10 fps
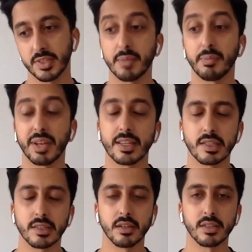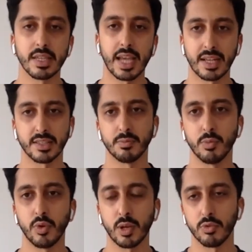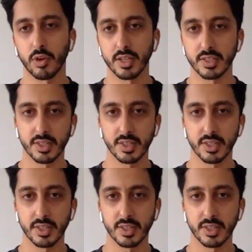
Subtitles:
seemingly in society has more equal